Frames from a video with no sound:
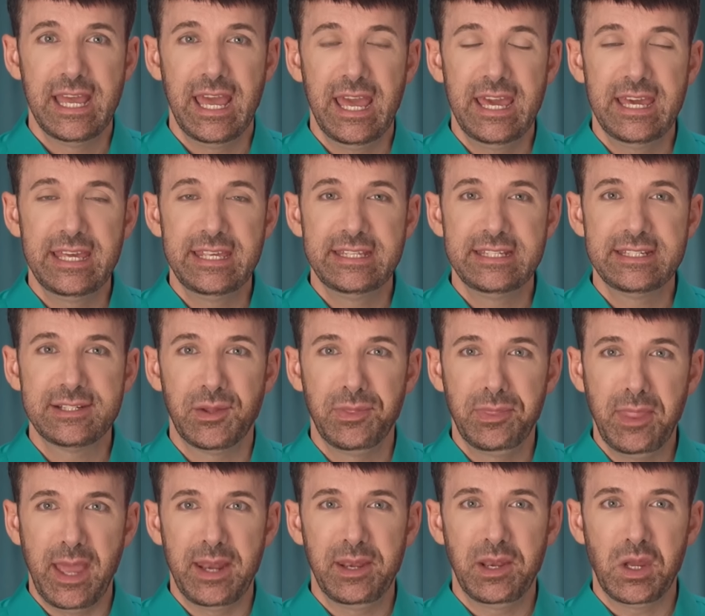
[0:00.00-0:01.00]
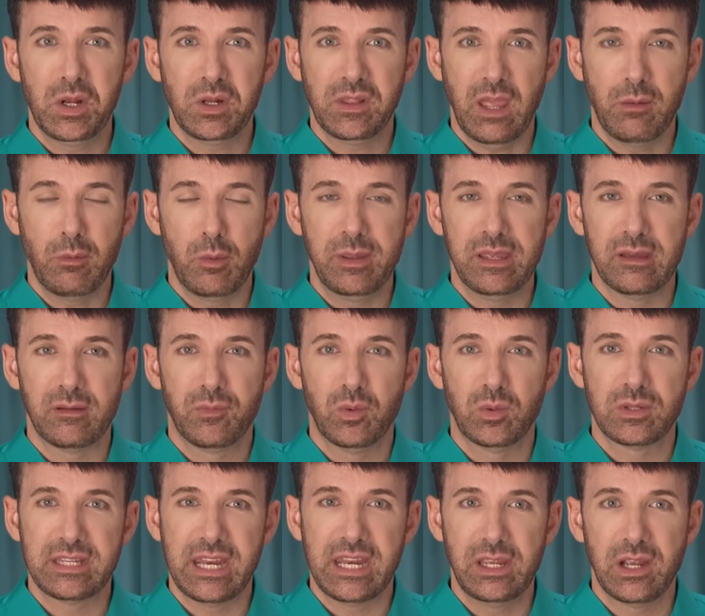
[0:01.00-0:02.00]
And on that note, that will be it
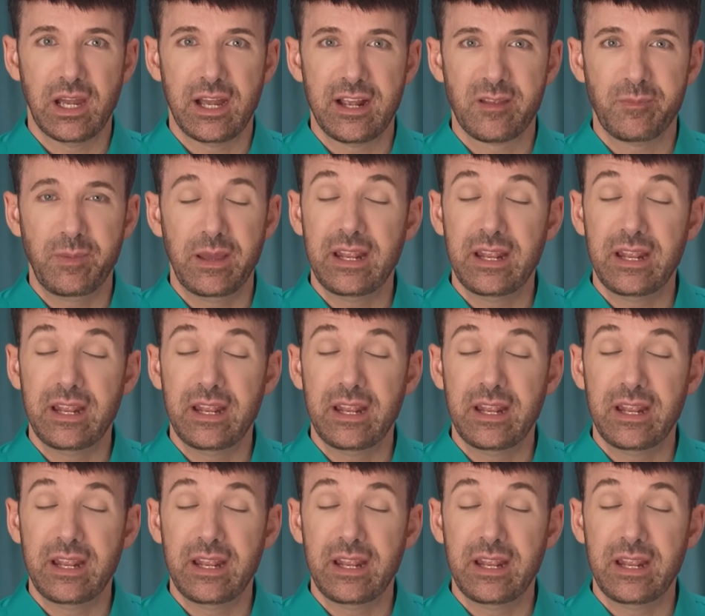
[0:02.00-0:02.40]
for today, you guys.